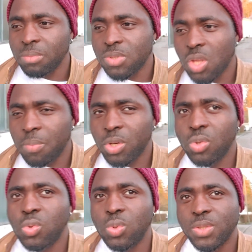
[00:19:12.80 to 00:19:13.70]
somebody
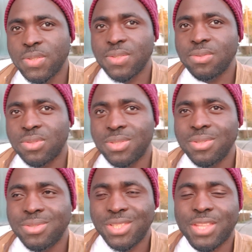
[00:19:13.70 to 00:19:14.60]
who is
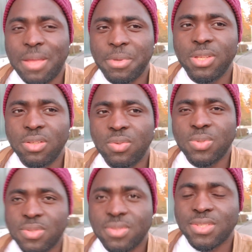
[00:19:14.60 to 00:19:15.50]
determined,
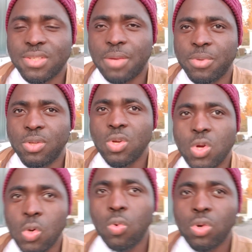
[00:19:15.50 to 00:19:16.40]

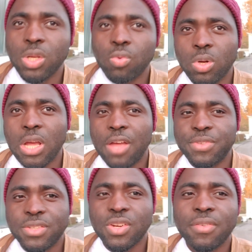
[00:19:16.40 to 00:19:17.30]
who will really want to have
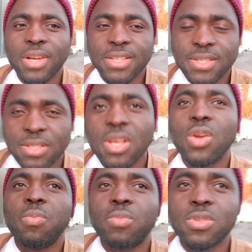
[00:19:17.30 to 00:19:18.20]
their driving license,
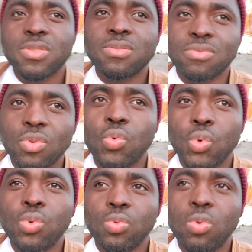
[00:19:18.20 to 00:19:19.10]

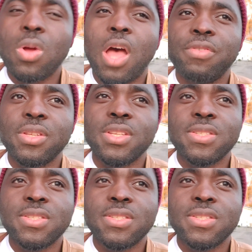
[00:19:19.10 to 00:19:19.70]
will have it.